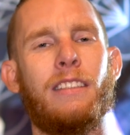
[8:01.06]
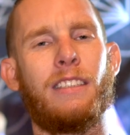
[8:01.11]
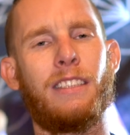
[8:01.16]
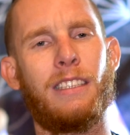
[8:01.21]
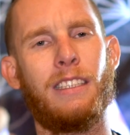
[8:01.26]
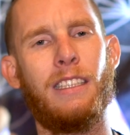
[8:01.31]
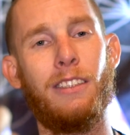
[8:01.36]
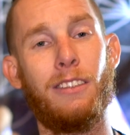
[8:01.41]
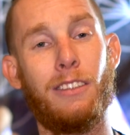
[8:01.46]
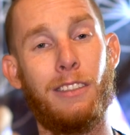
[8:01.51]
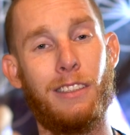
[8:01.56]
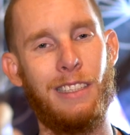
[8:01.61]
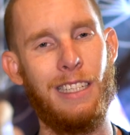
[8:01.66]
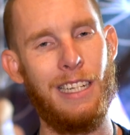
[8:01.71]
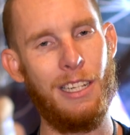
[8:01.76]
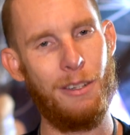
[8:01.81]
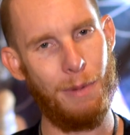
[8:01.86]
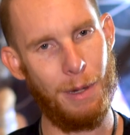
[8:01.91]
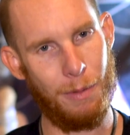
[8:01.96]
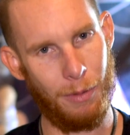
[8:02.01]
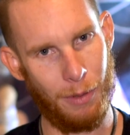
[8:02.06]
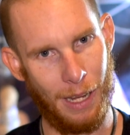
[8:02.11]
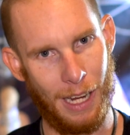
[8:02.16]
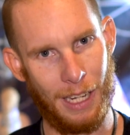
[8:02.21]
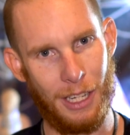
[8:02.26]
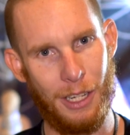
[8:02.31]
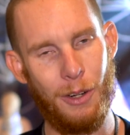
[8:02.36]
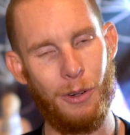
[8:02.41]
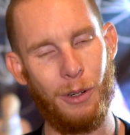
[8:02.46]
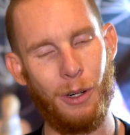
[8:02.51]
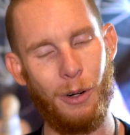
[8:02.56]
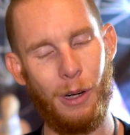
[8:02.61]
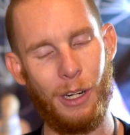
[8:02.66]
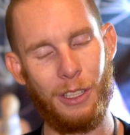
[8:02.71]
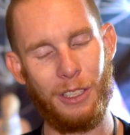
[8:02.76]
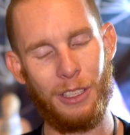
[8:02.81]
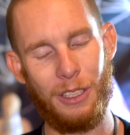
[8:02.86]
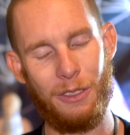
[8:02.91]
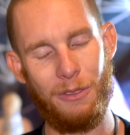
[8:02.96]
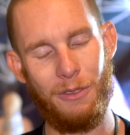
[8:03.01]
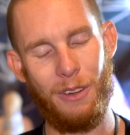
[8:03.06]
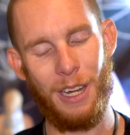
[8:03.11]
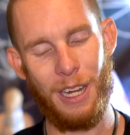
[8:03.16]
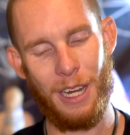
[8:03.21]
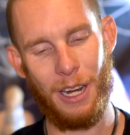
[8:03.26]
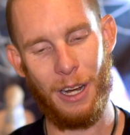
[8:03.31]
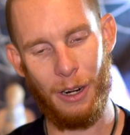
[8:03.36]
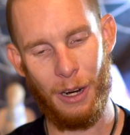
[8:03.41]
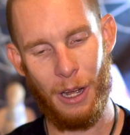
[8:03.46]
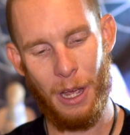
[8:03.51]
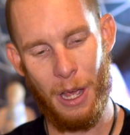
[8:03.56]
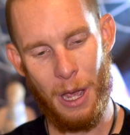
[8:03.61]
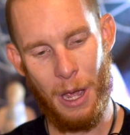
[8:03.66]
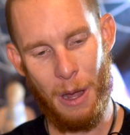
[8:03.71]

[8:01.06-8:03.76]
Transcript: and skills, teach people like you who are watching this video,